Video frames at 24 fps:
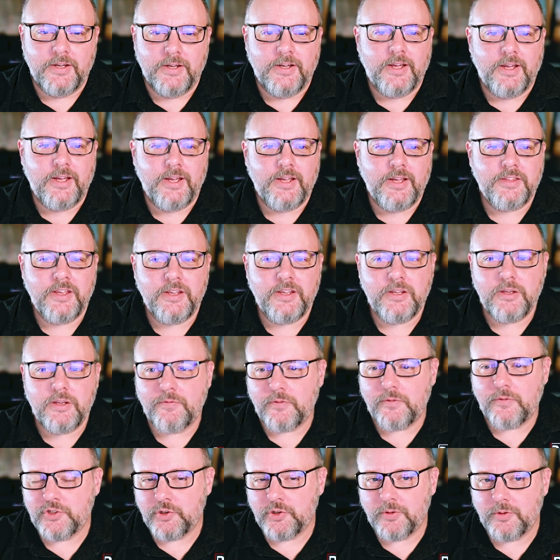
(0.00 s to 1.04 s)
Hi, thank you for
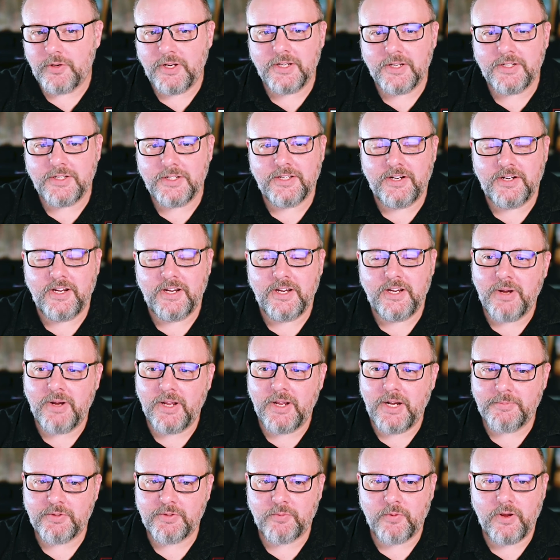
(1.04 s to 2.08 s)
joining us today. My name
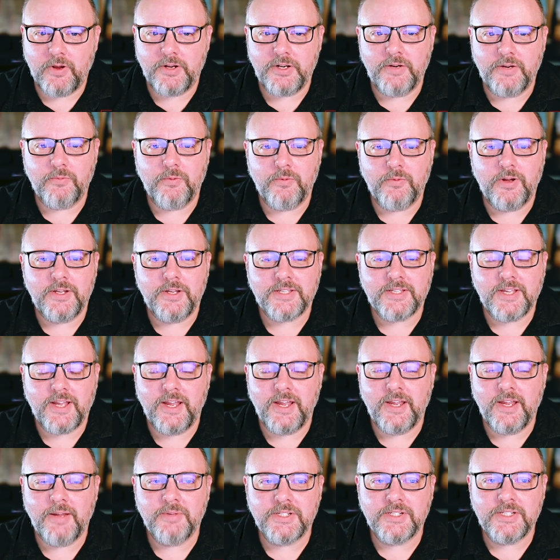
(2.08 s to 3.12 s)
is Rodney West. I
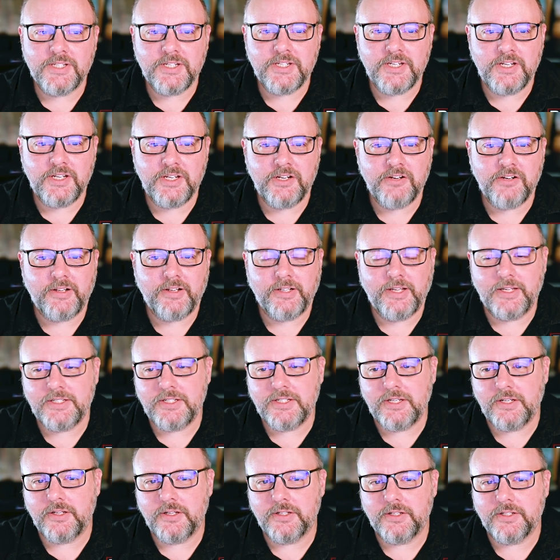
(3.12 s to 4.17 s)
am a senior Atlassian
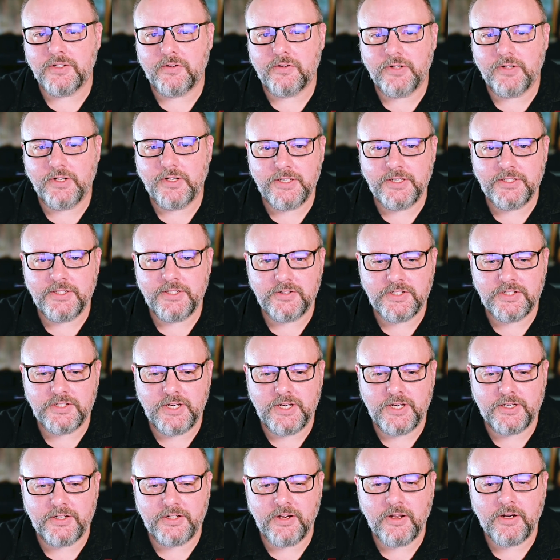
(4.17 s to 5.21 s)
consultant at ISOS
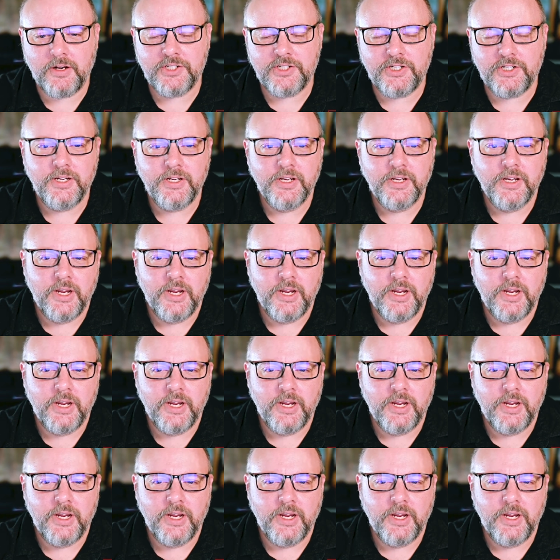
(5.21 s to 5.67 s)
Technology.